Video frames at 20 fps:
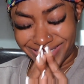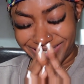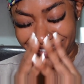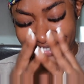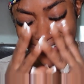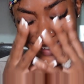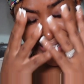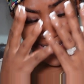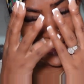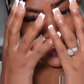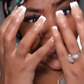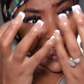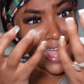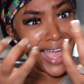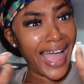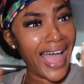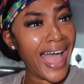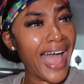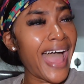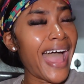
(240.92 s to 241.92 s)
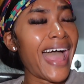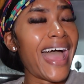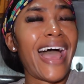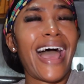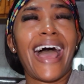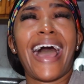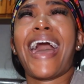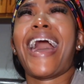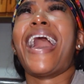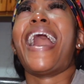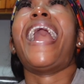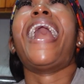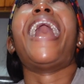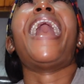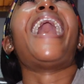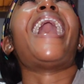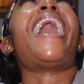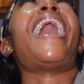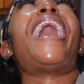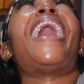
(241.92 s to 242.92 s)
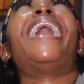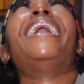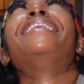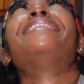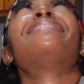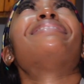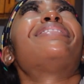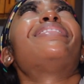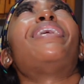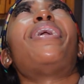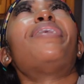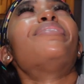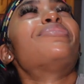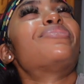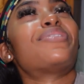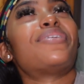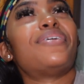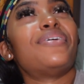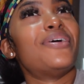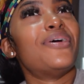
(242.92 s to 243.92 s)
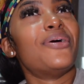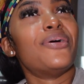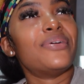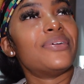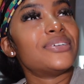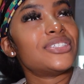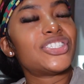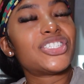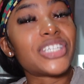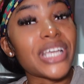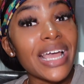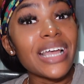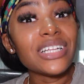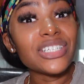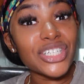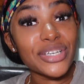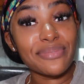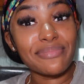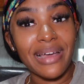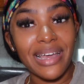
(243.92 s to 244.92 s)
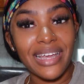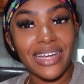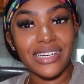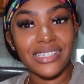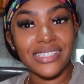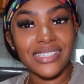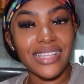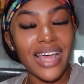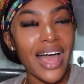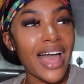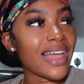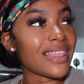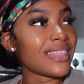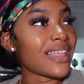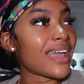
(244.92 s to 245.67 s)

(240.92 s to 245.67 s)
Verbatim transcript: make sure do what she love now. I love changing my hairstyle.